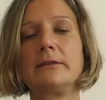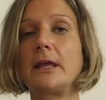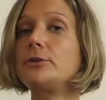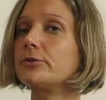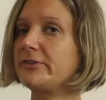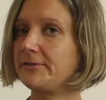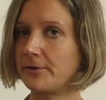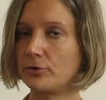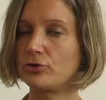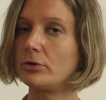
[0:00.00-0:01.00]
then your
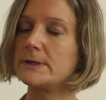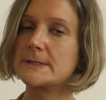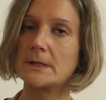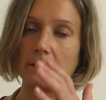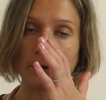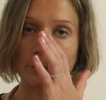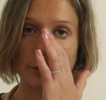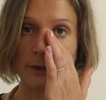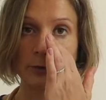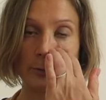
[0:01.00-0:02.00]
differential is not
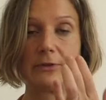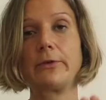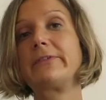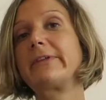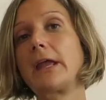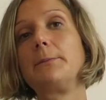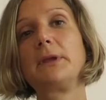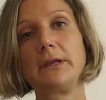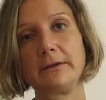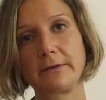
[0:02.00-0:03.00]
going to be the
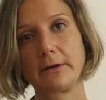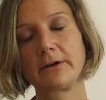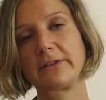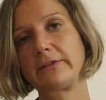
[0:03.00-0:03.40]
same either,